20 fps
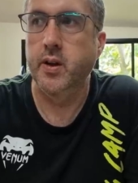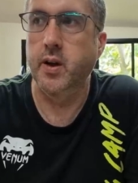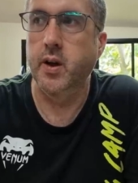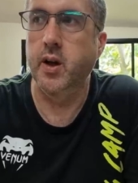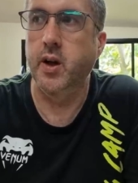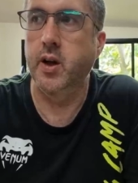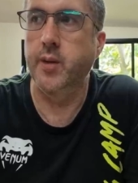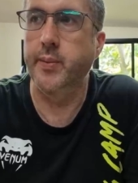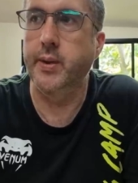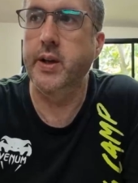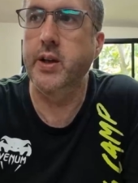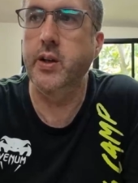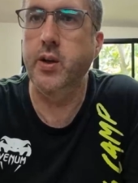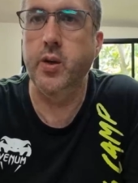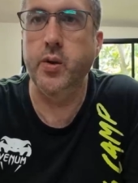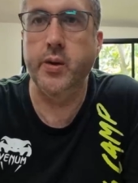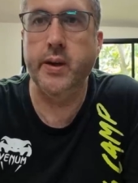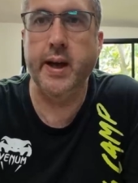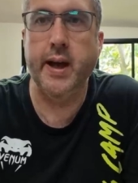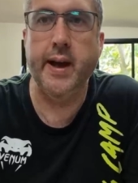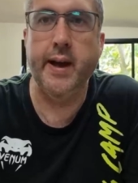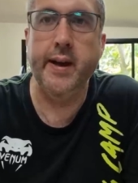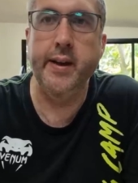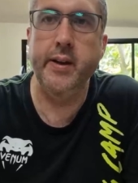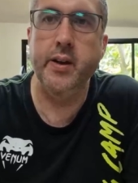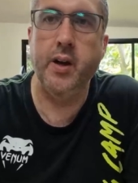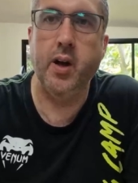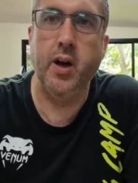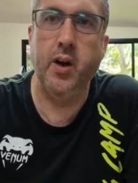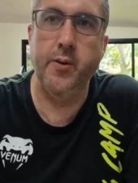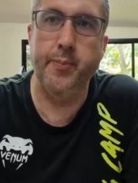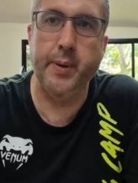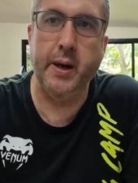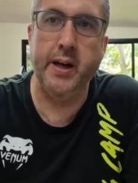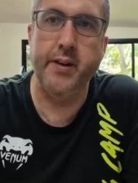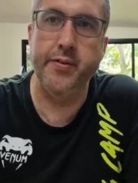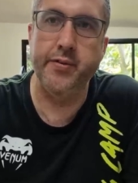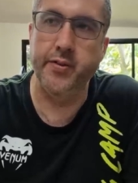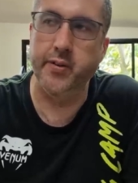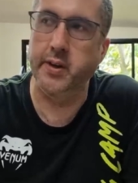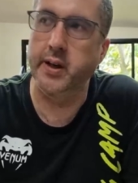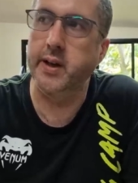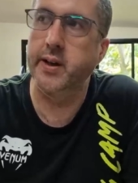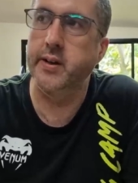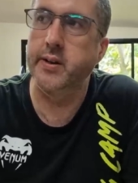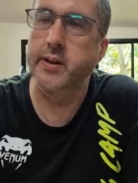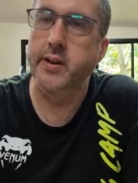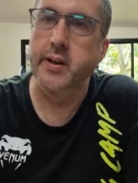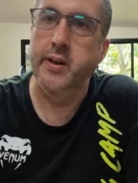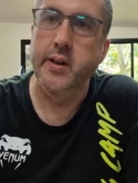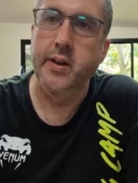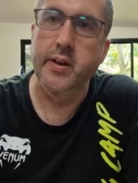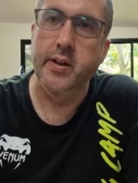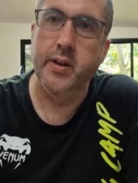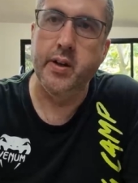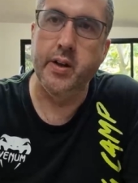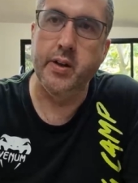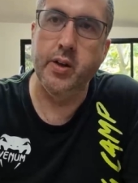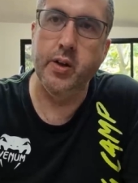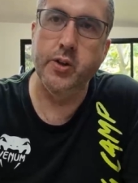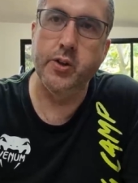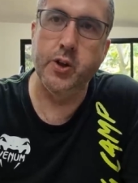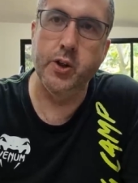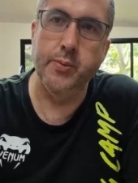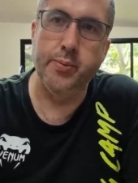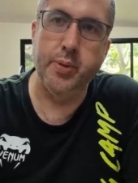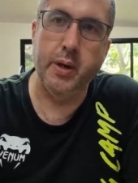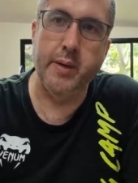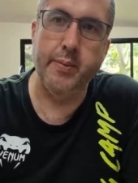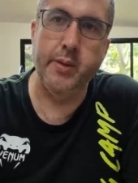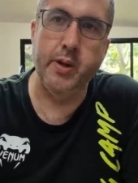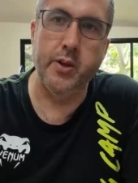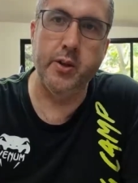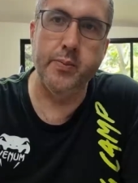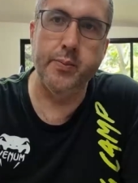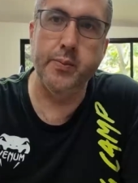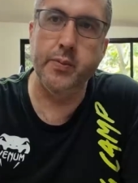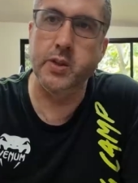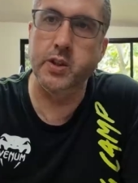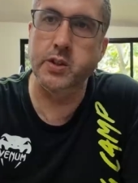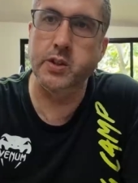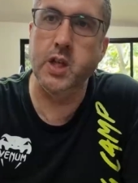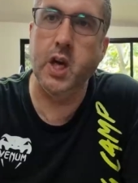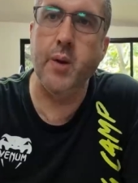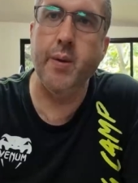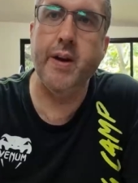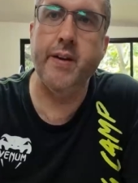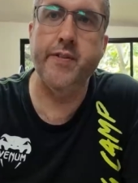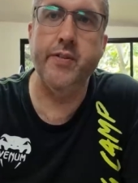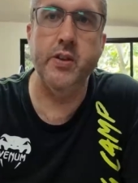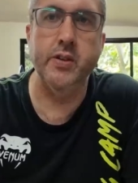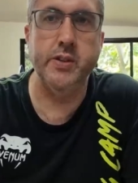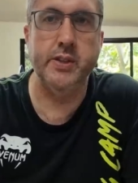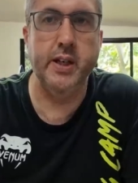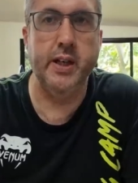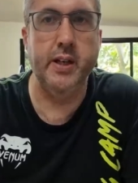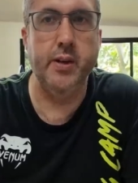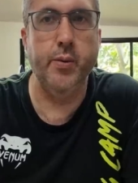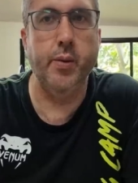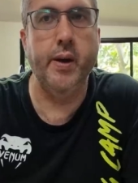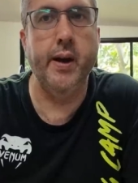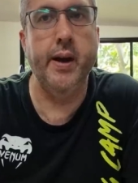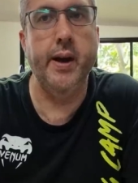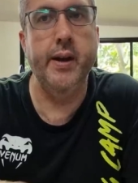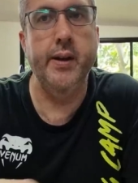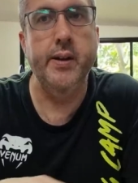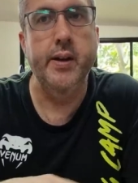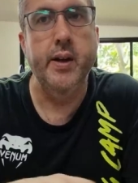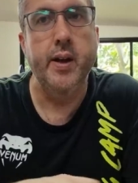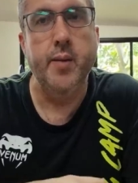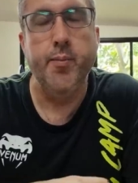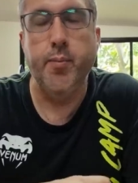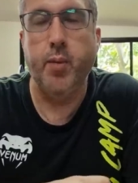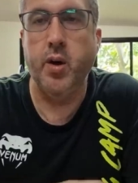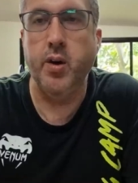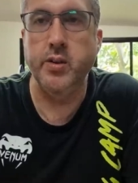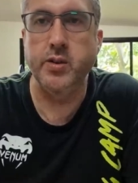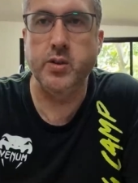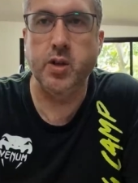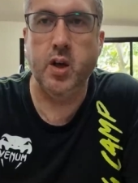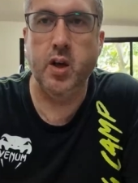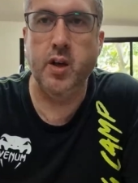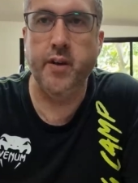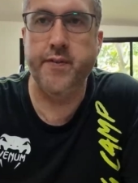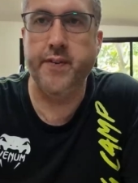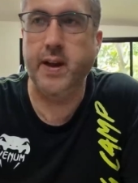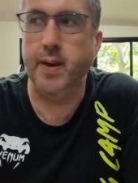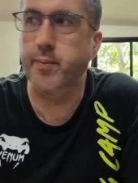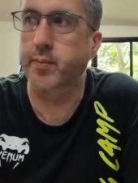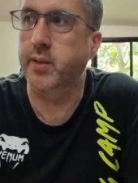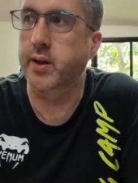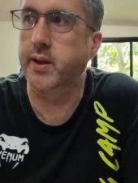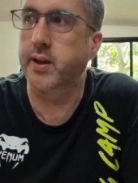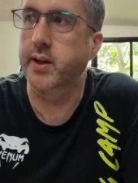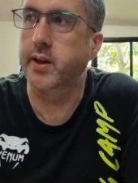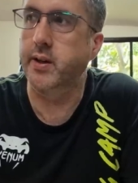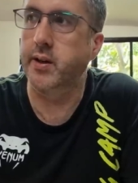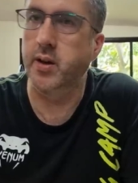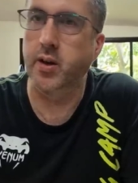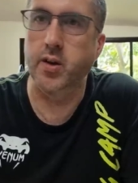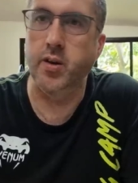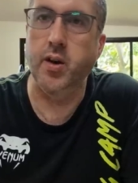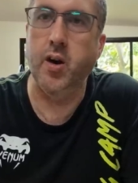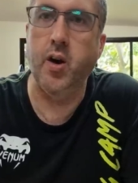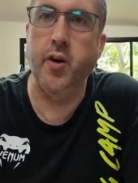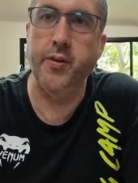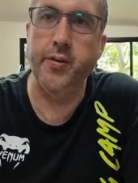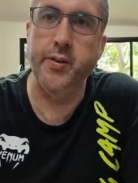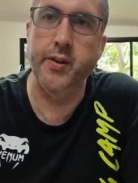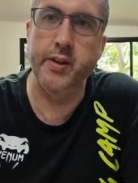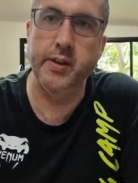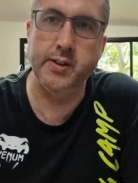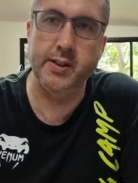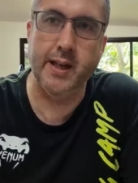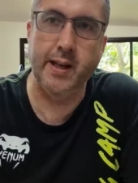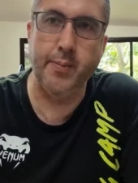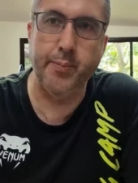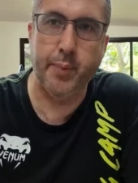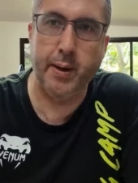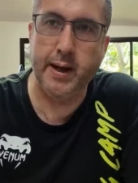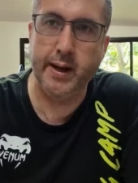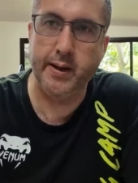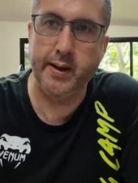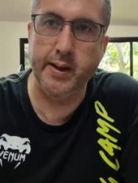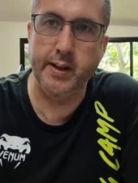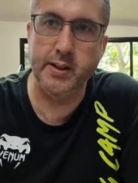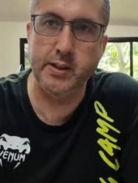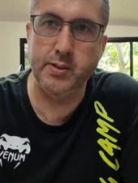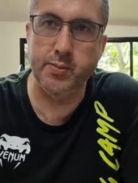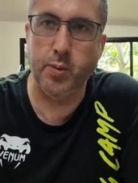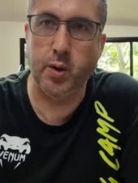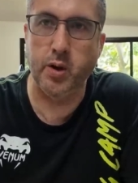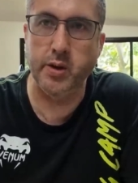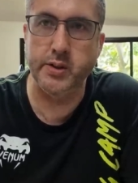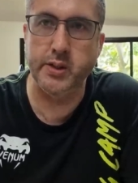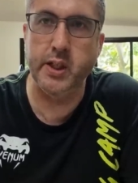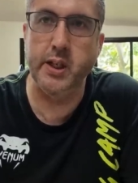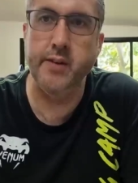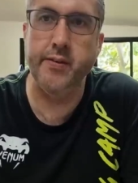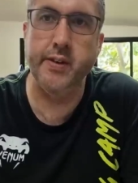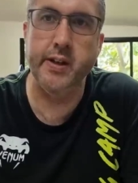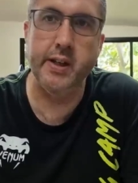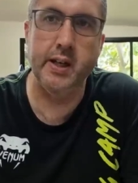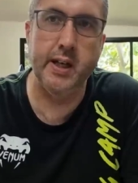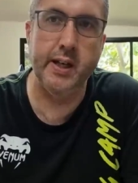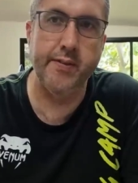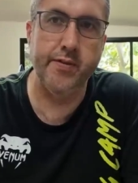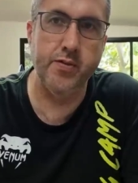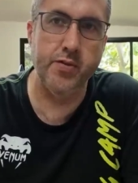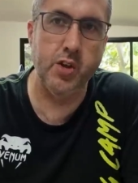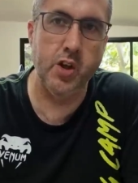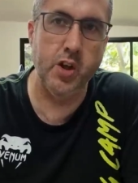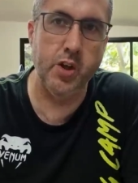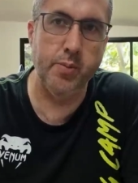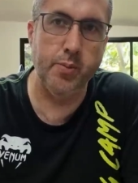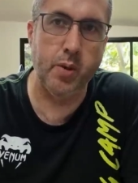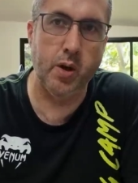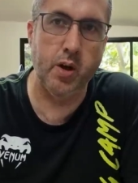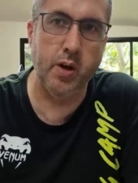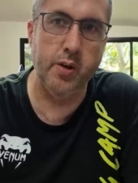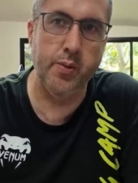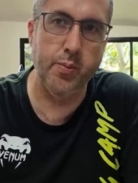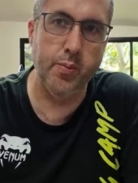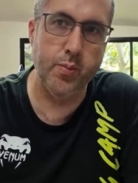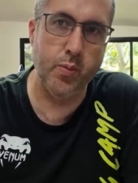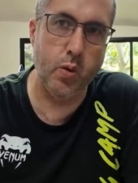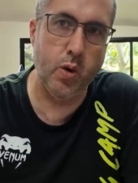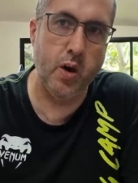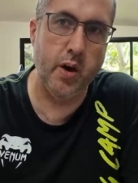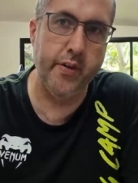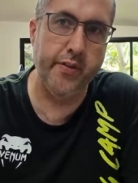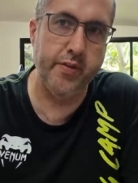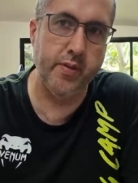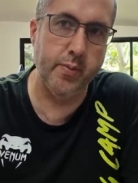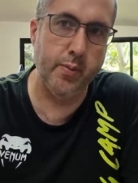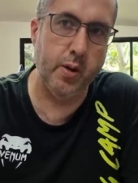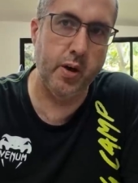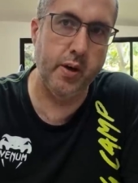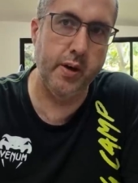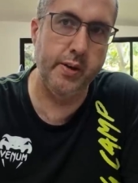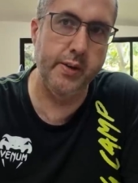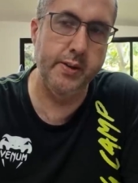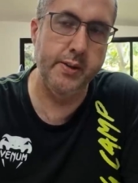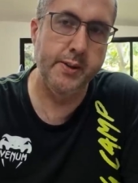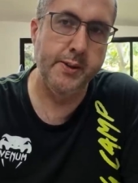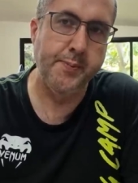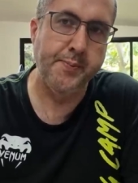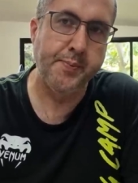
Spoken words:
in the UK, I pay for it, YouTube Premium. There's no adverts anywhere. My entire family are on the same package. My TV in the living room, my wife and my